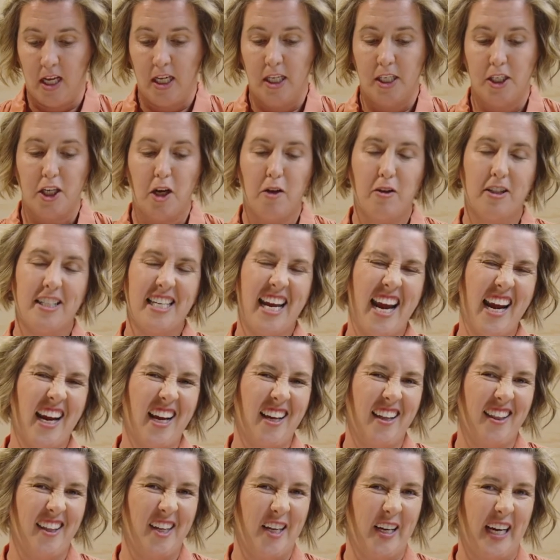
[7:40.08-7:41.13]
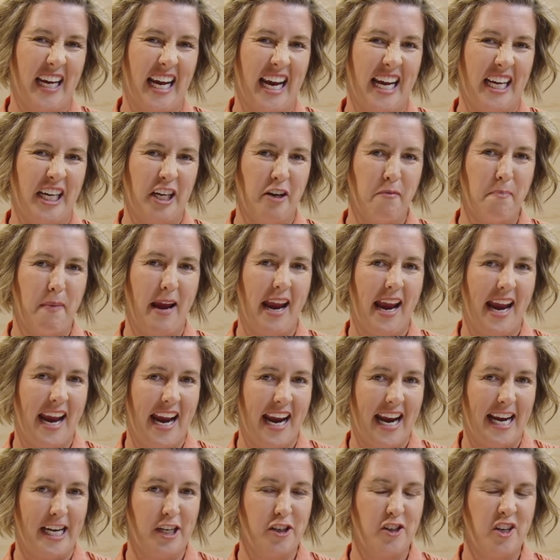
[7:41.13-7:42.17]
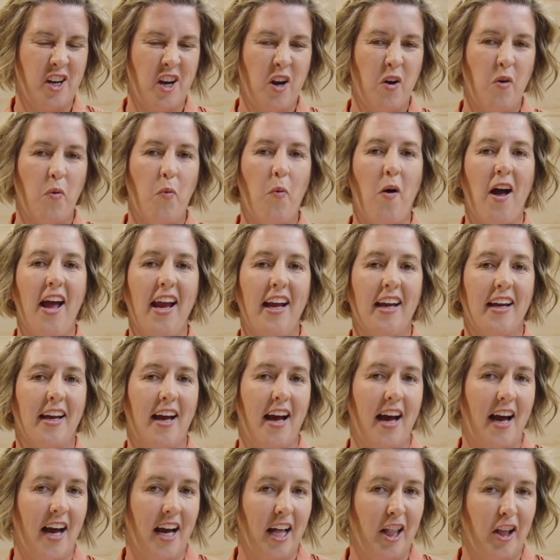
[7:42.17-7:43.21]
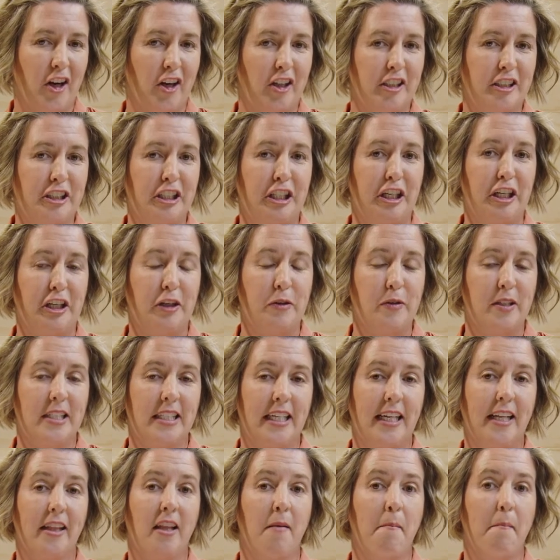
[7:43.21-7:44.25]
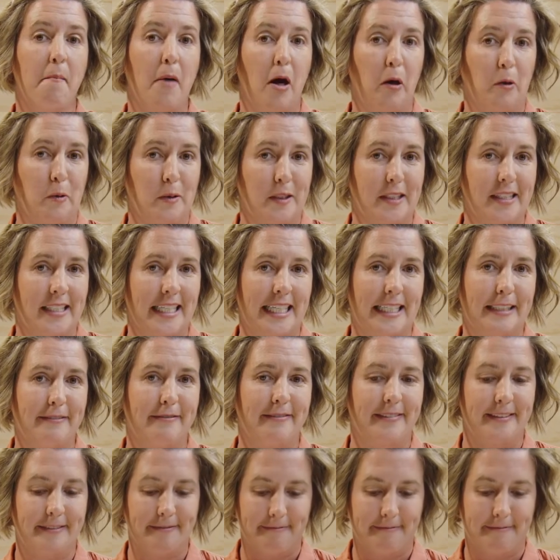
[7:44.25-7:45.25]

So take a look at your page. What color do you see the most of?